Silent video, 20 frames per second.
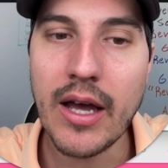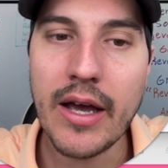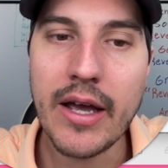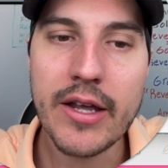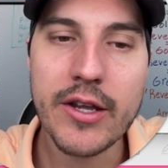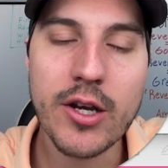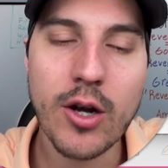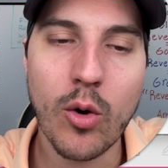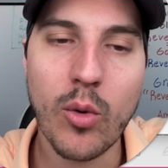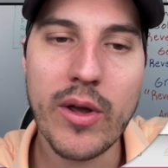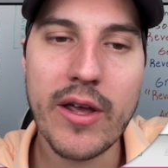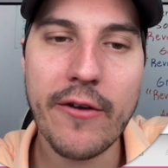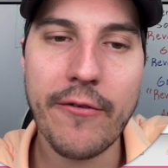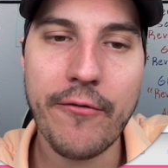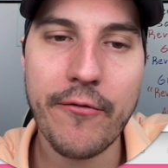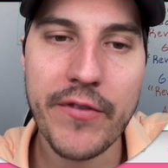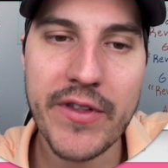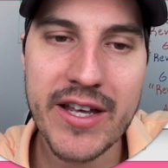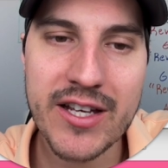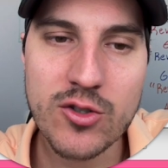You know, if
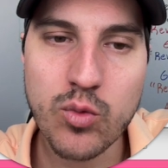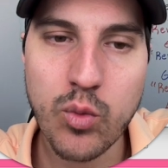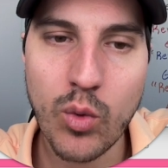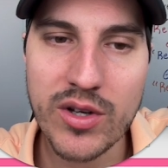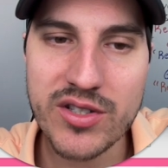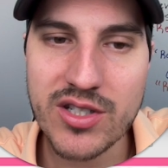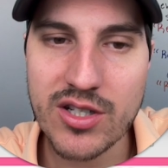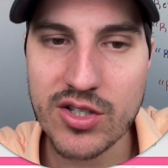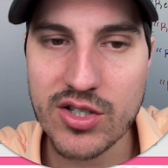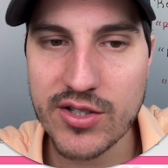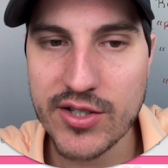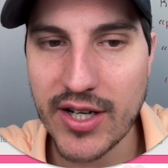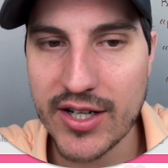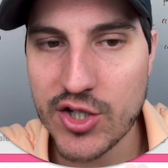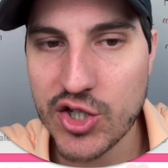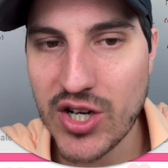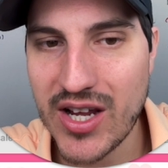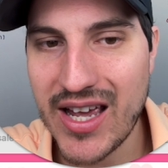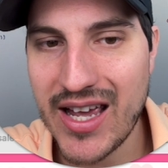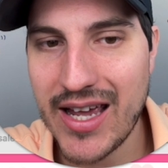this wasn't
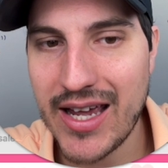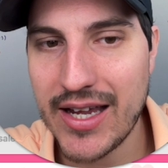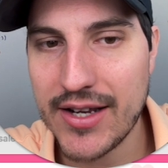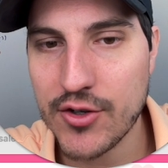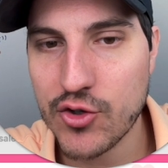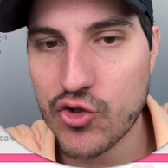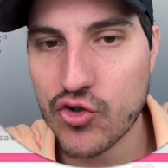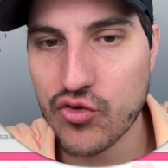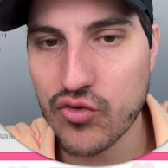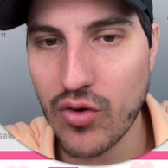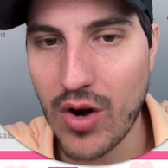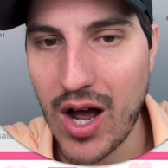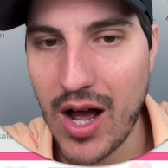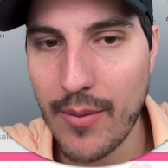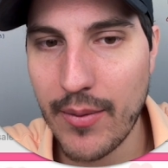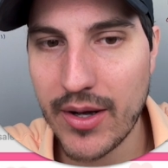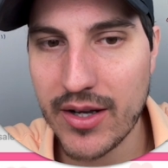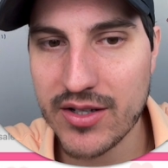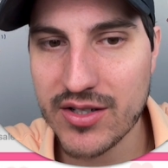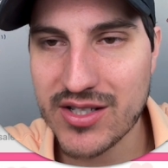such a
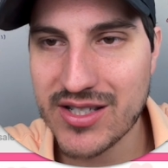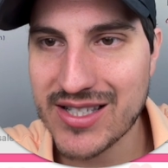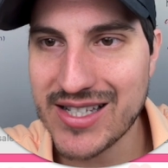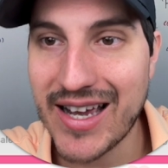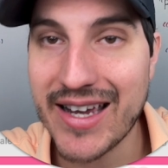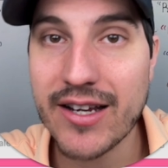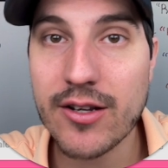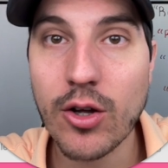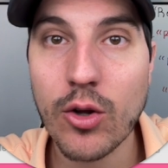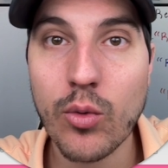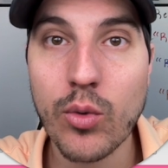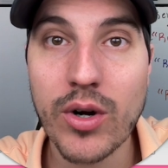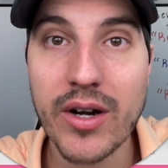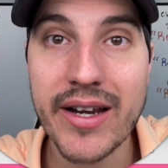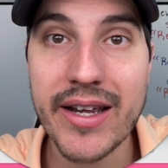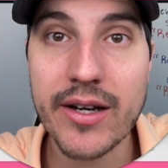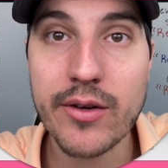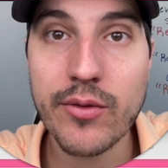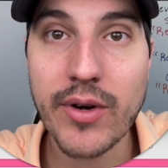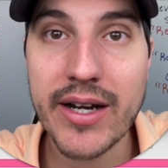drama cycle we're
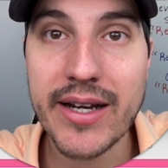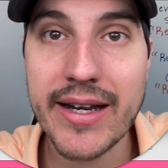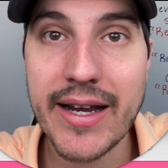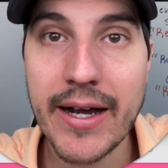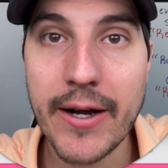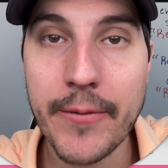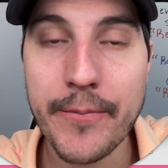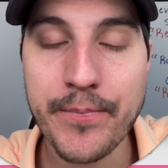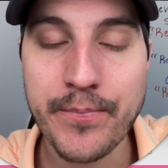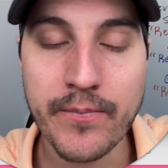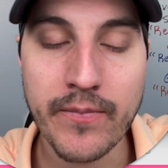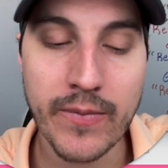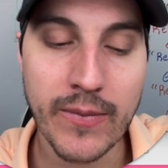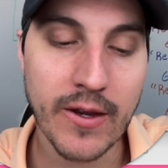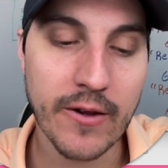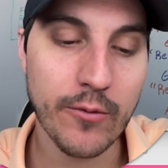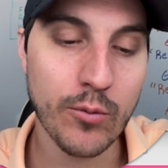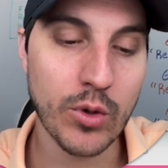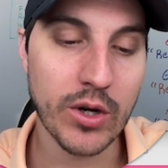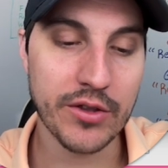in right now
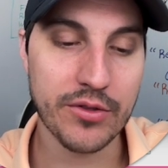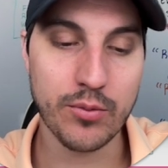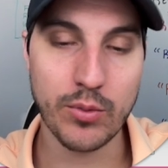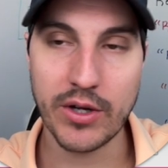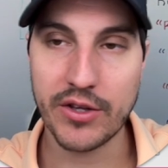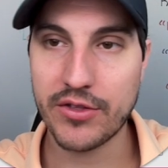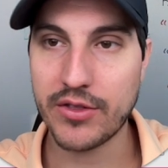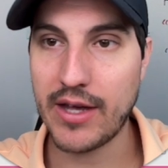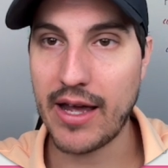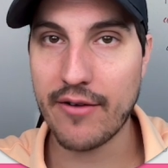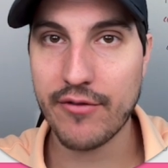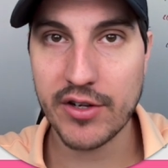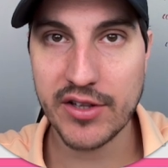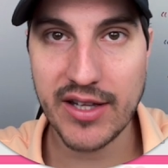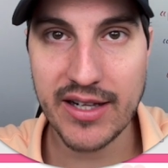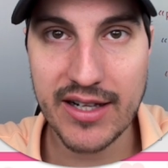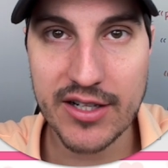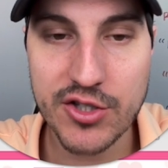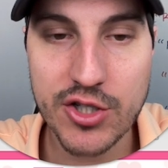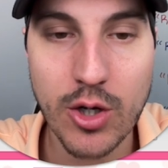with everything
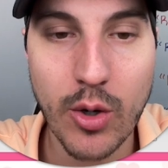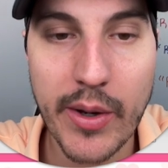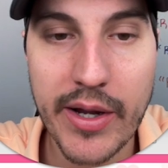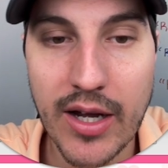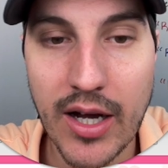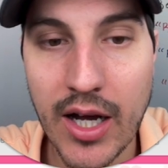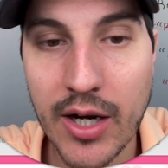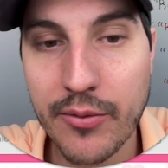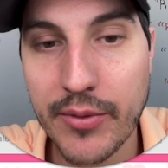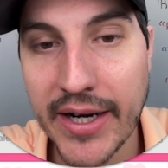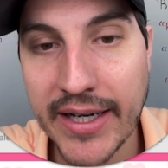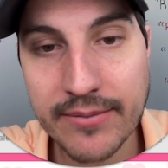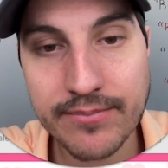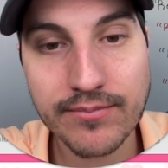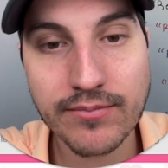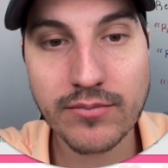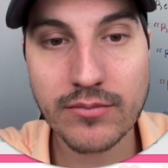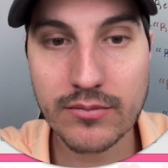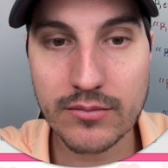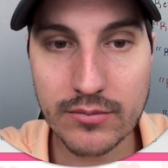that's going on, right?
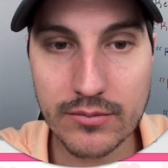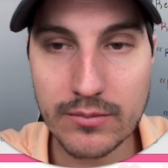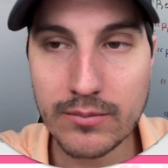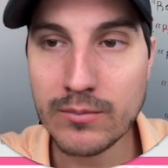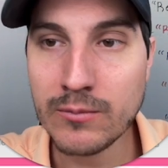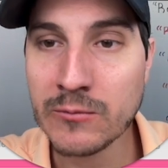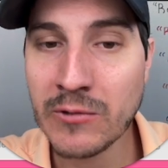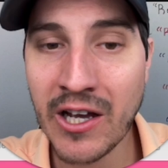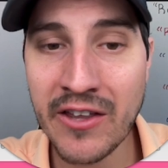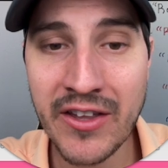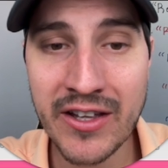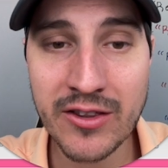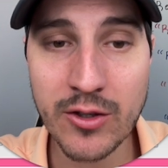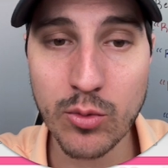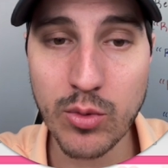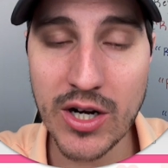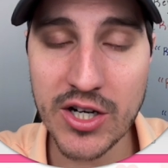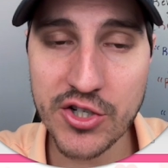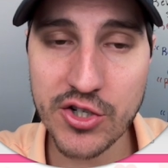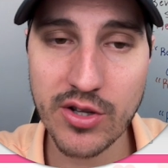And I think the
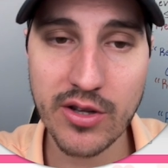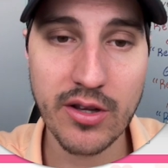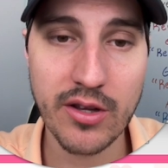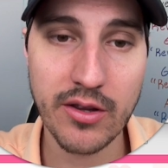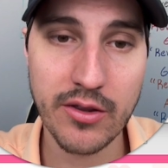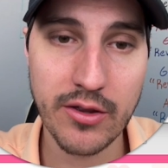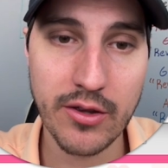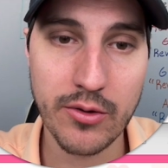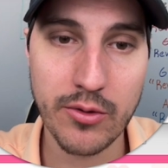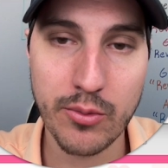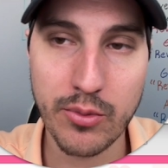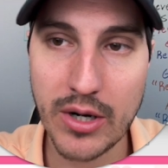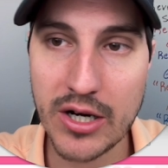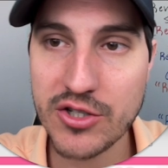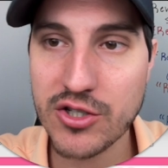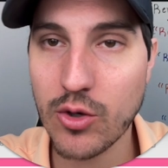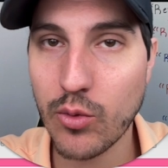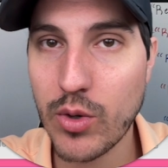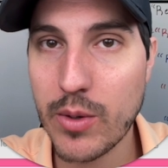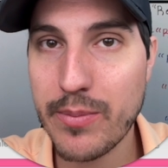
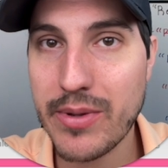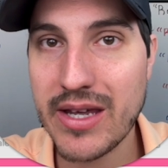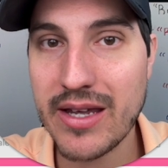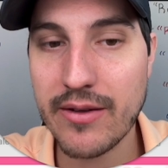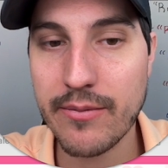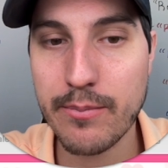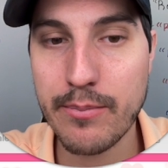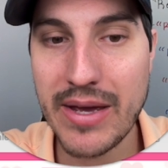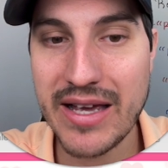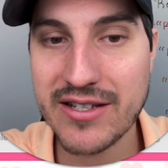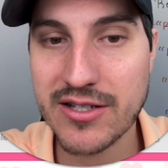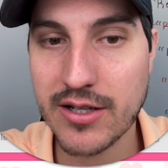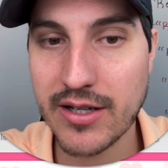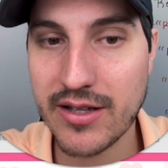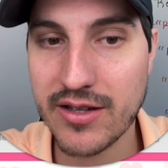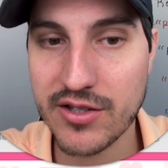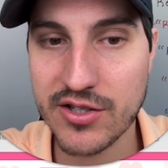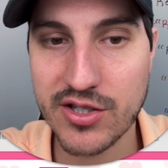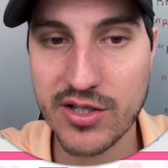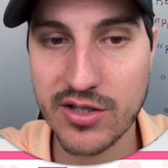Russell would be basically in
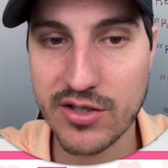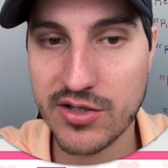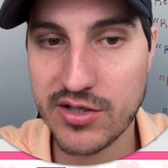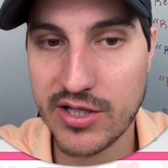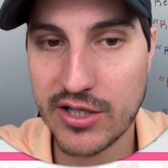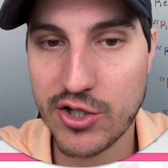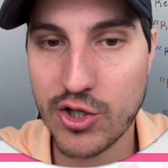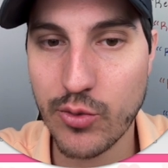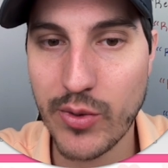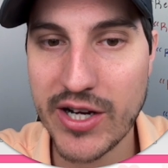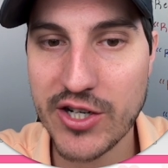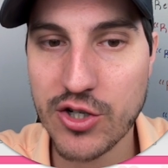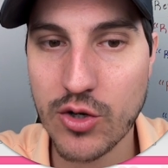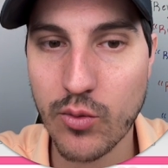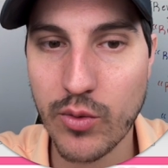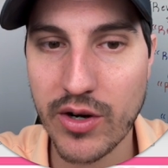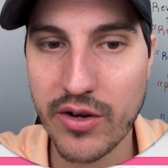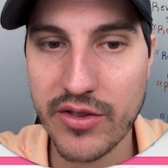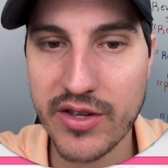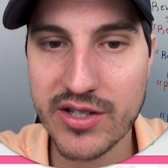this situation
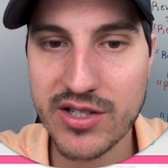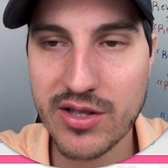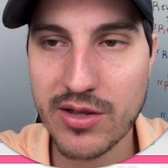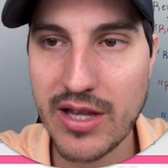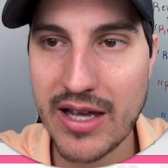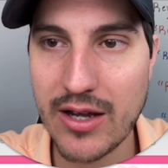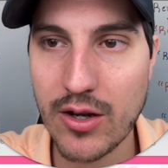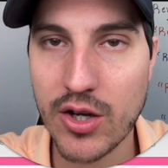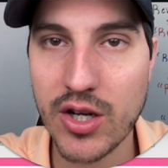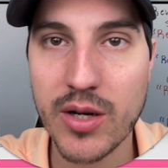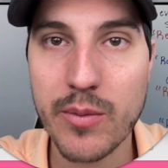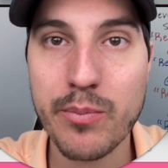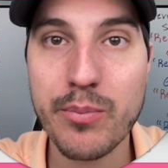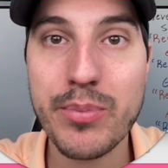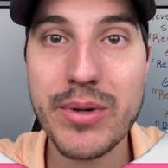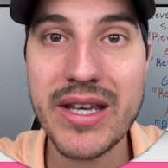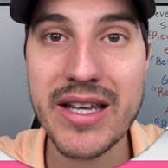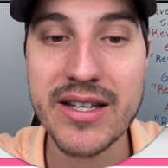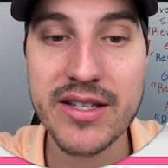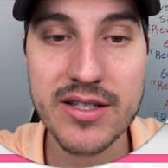where this thing could
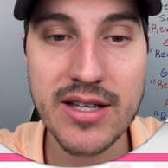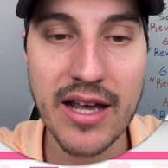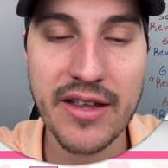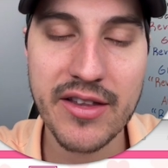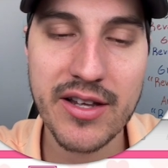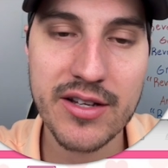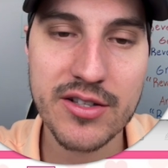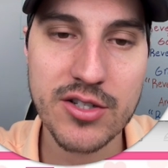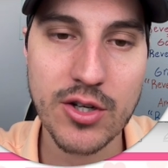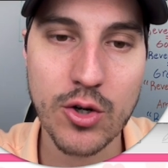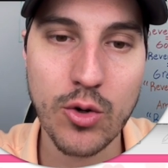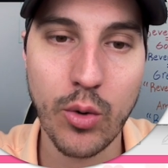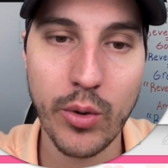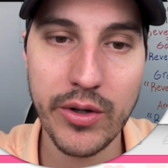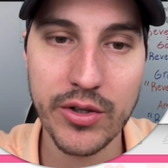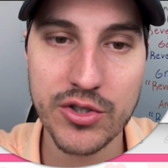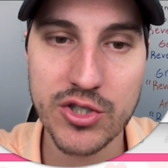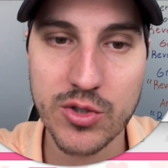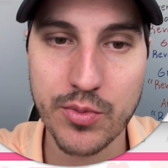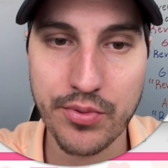beast. I think it's a
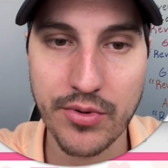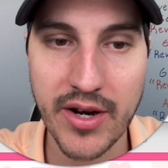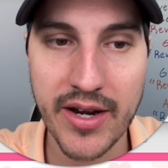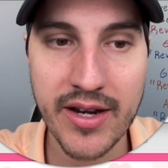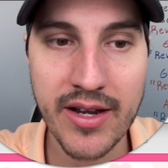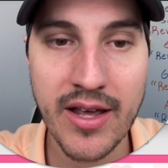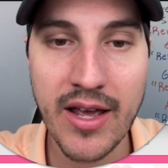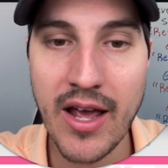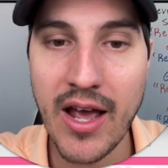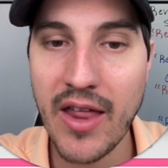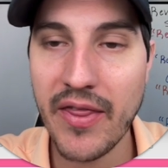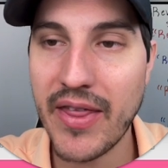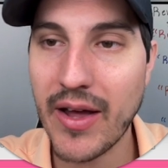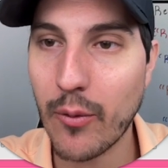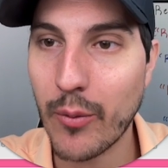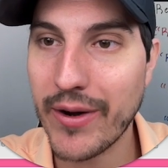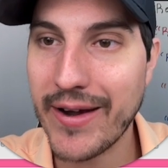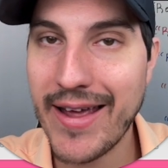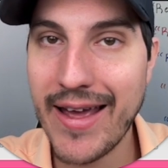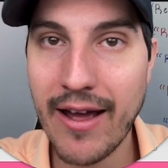coiled spring that
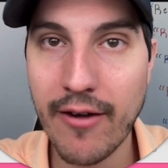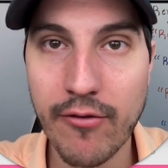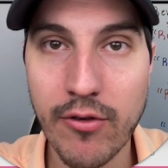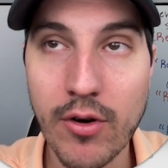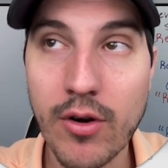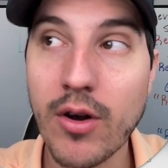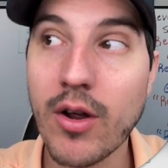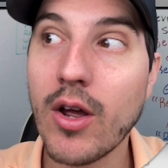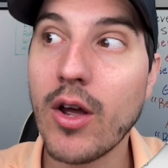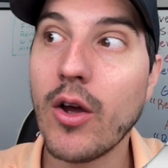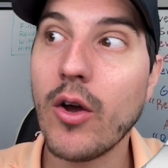whenever